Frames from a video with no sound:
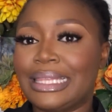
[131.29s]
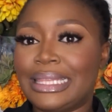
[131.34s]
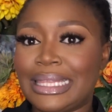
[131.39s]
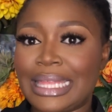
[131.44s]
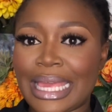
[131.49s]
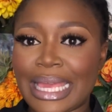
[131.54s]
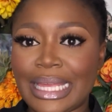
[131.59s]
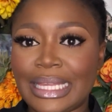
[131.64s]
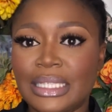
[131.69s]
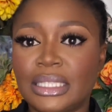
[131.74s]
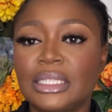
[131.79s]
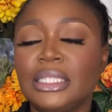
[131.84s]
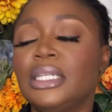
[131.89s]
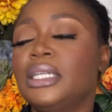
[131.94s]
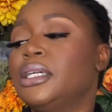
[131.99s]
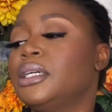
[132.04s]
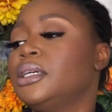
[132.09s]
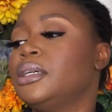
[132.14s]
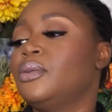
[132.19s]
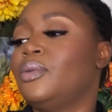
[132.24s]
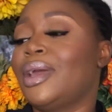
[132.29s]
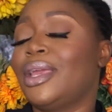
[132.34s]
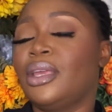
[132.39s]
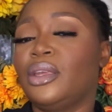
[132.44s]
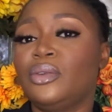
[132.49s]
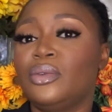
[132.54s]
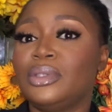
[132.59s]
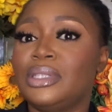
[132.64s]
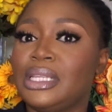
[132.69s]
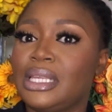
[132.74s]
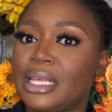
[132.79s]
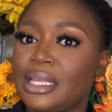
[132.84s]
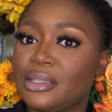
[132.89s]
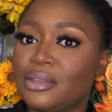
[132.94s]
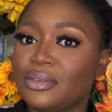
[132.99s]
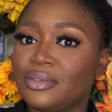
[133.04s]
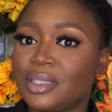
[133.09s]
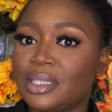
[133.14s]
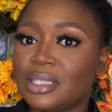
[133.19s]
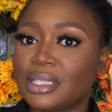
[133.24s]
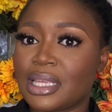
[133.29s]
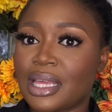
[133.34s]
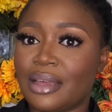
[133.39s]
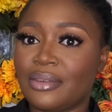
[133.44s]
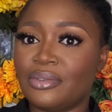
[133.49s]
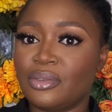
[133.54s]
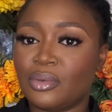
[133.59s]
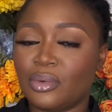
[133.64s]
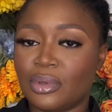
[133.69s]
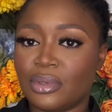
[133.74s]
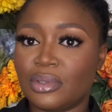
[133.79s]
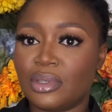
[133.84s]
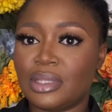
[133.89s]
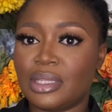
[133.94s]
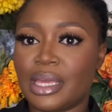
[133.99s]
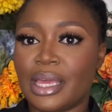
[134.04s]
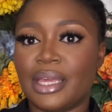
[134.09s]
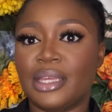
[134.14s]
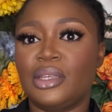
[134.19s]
Then when you know the length of the scarf you want to tie,